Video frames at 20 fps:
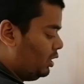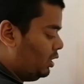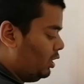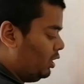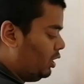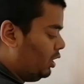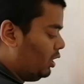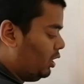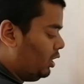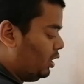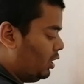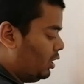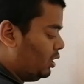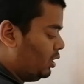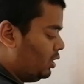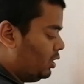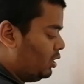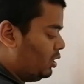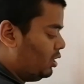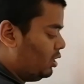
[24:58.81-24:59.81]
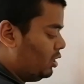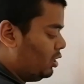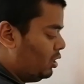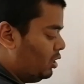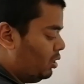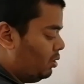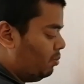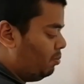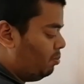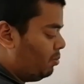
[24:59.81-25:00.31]
D is
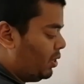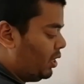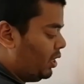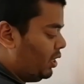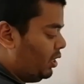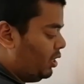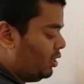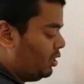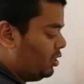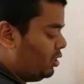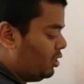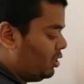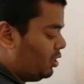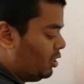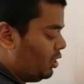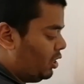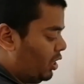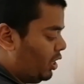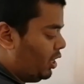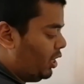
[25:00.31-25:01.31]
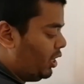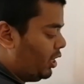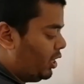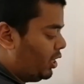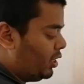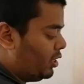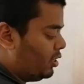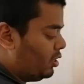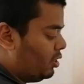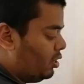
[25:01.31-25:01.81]
minus
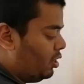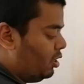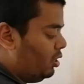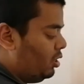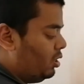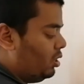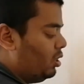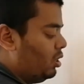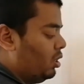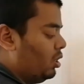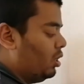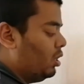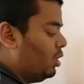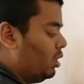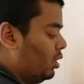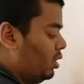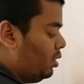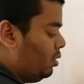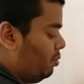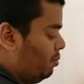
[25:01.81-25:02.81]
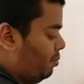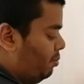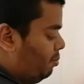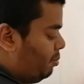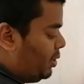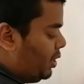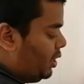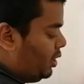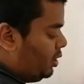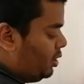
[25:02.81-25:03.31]
ax naught
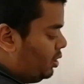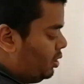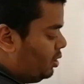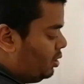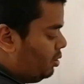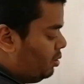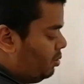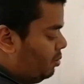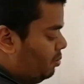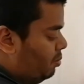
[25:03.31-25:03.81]
minus